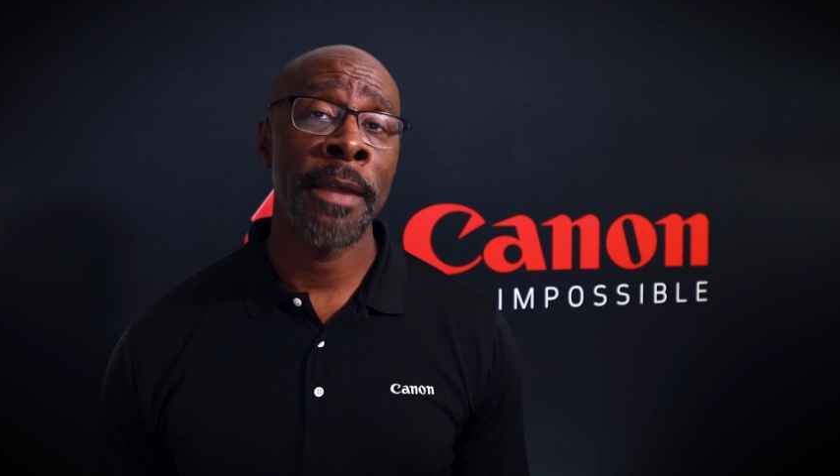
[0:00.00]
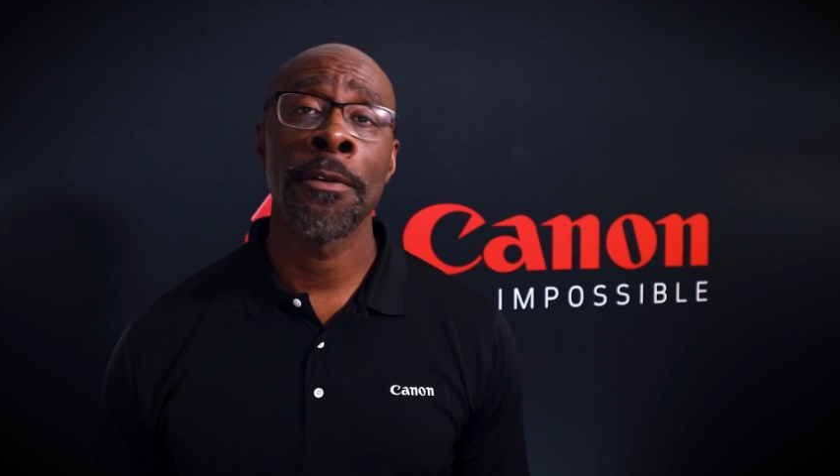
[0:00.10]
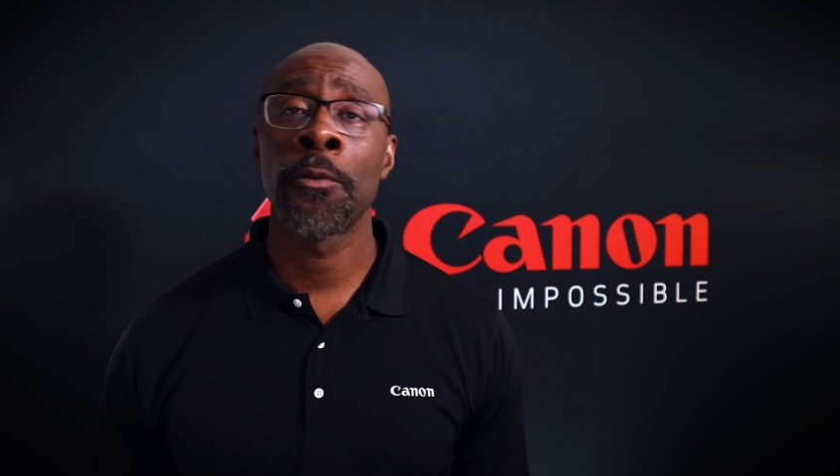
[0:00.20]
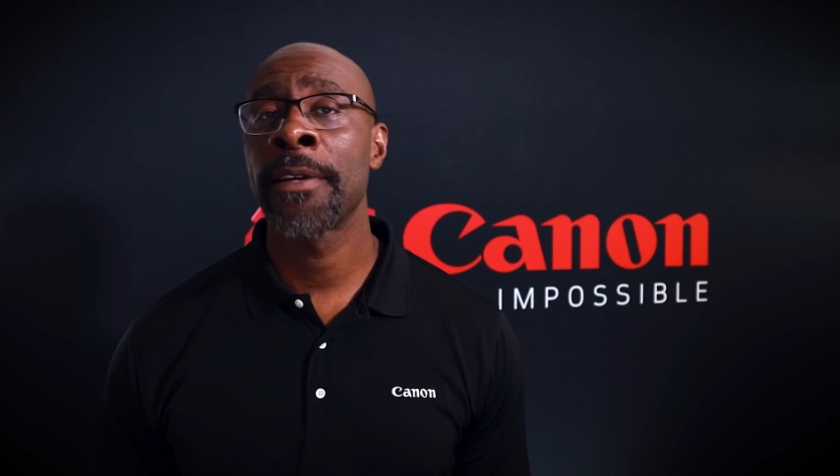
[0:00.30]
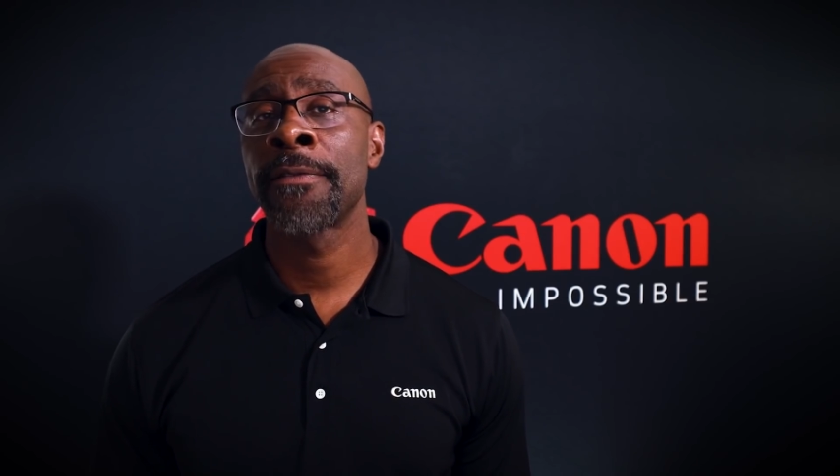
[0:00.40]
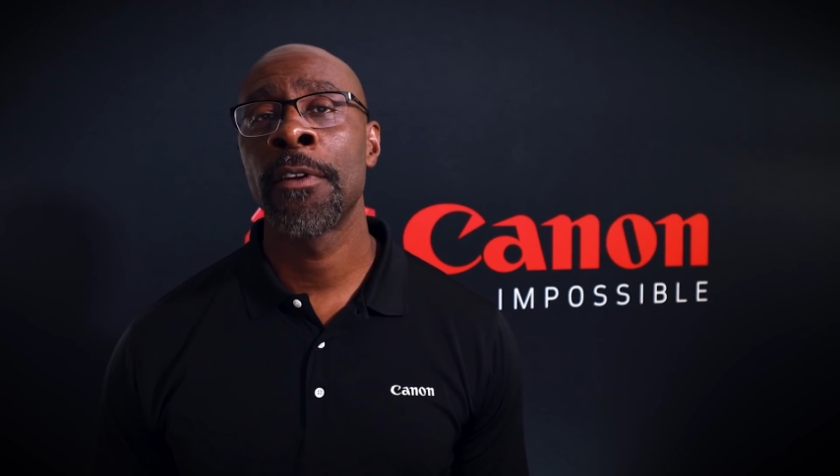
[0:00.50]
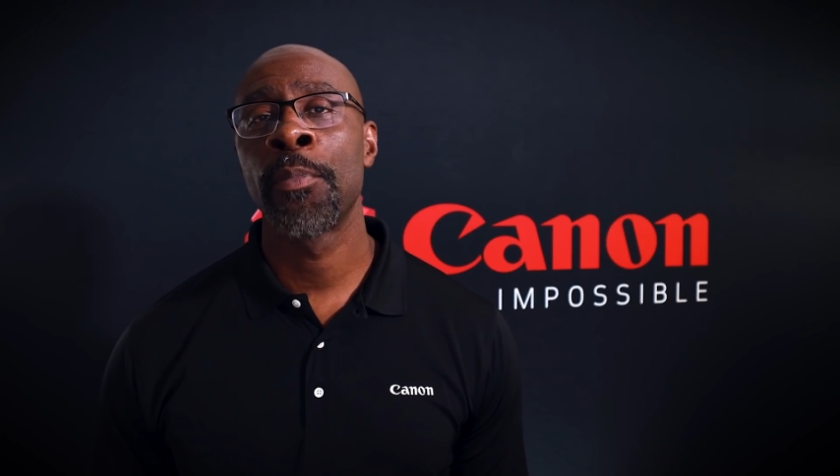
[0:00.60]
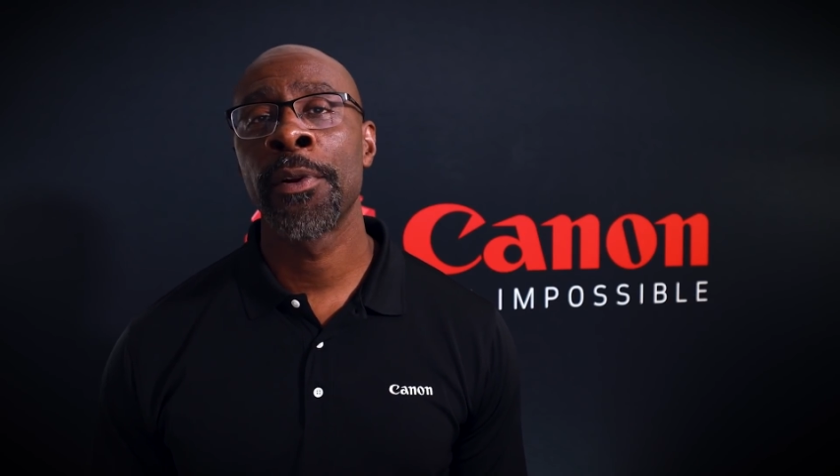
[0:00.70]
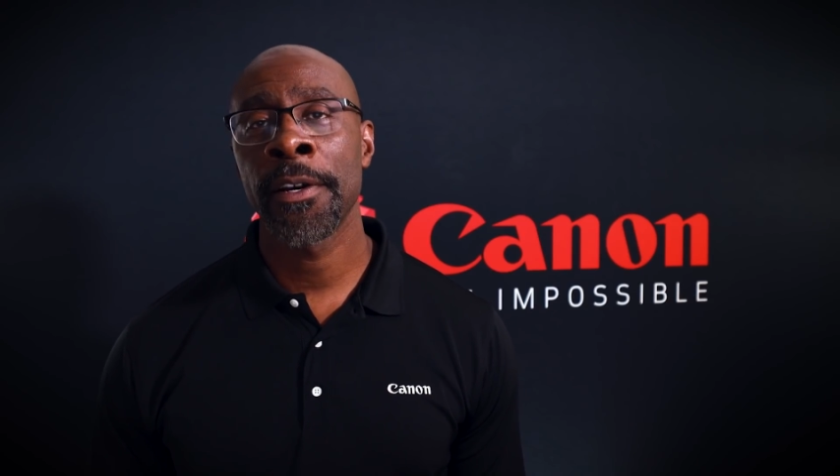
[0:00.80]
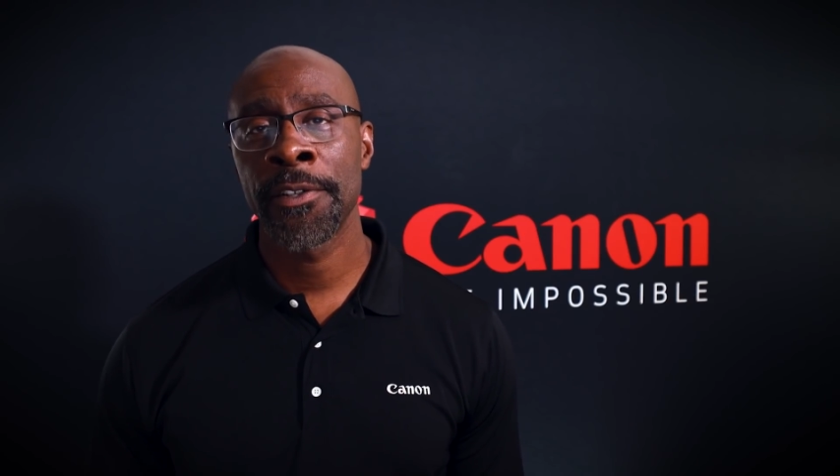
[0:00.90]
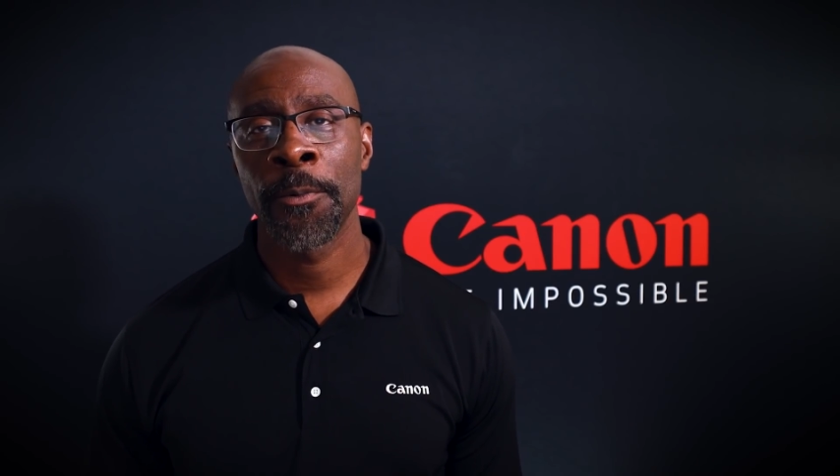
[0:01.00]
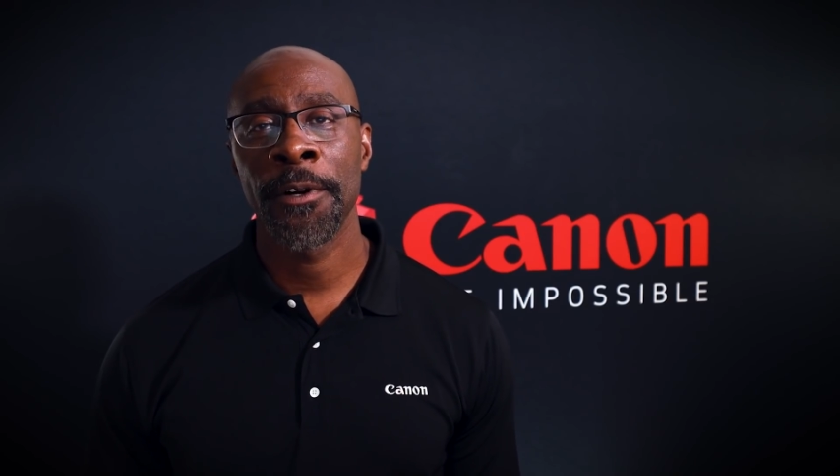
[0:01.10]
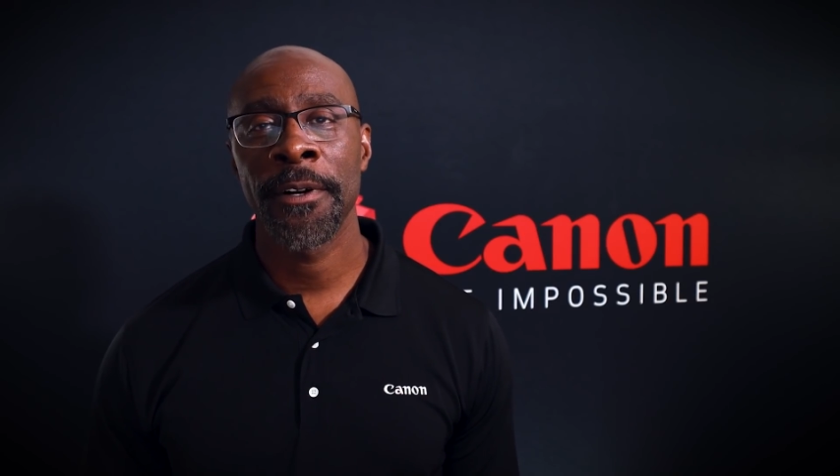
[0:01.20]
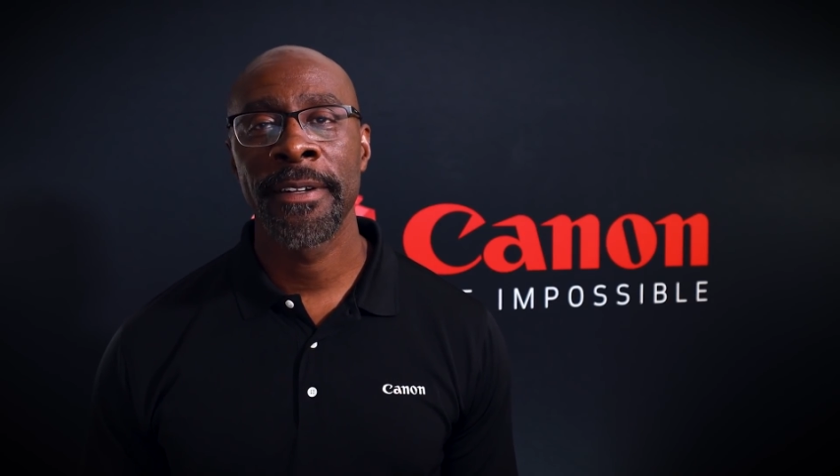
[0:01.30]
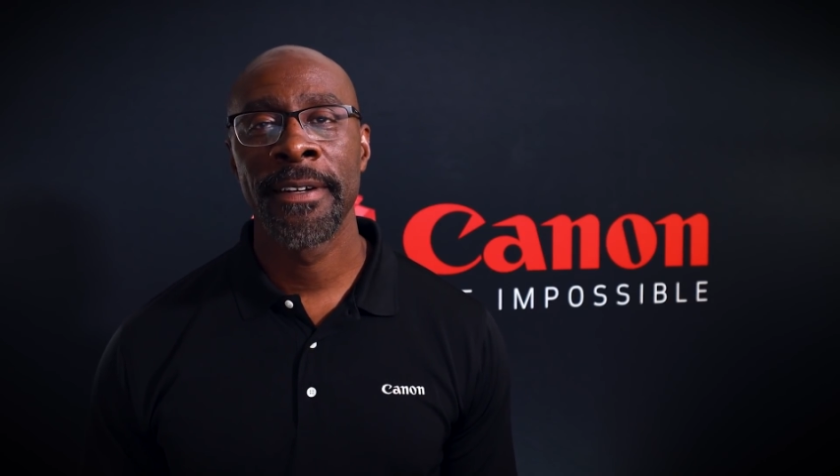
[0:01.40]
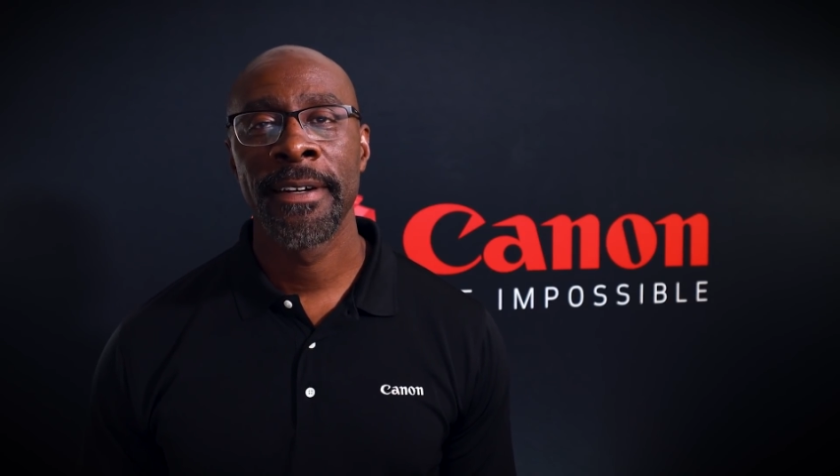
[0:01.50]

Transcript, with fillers: and the rest of the production world.